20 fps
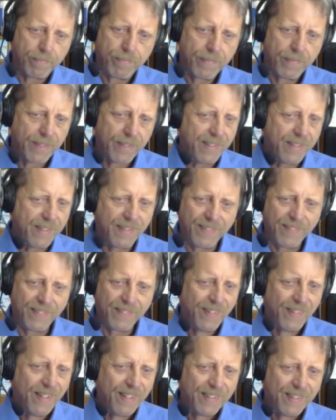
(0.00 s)
You know,
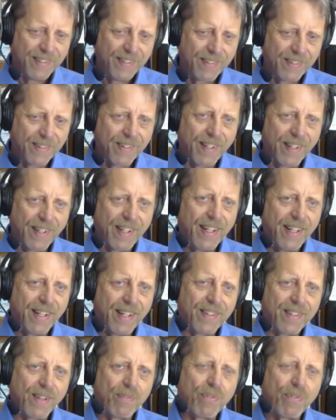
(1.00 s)
another guy had
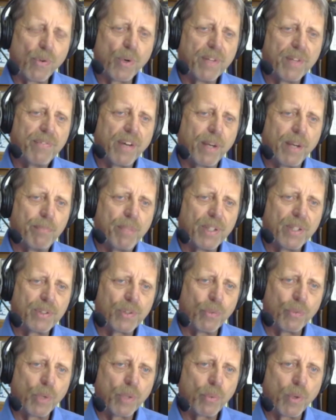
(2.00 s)
a 45
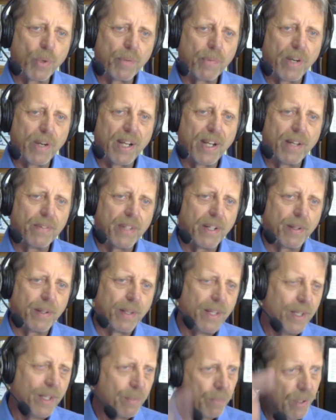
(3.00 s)
pistol with one round in it,
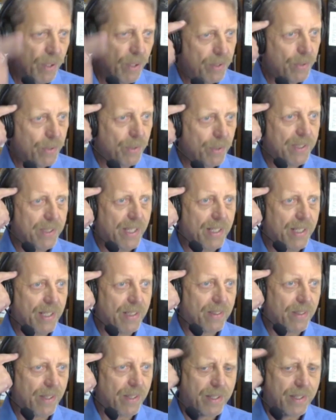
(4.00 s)
put it to his head,
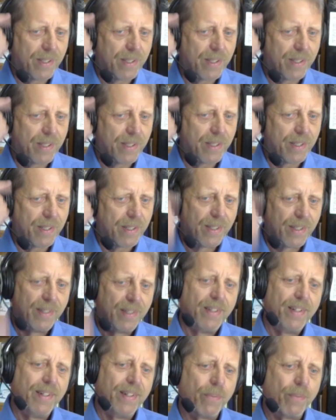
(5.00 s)
click,
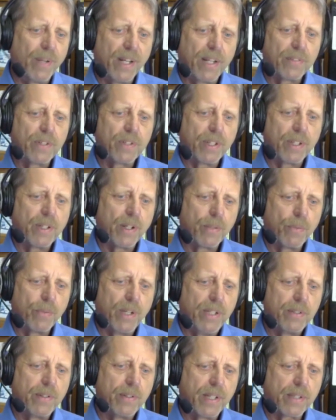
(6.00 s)
went out to the gun range the
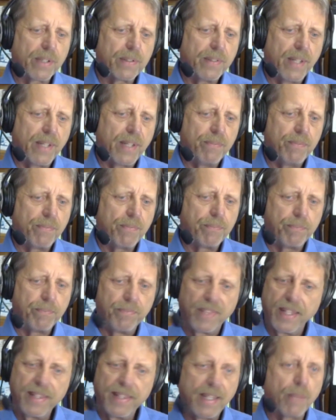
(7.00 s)
next day, and
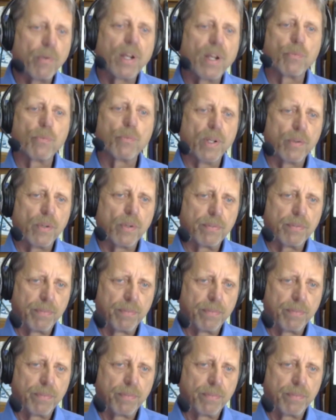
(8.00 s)
that round went off.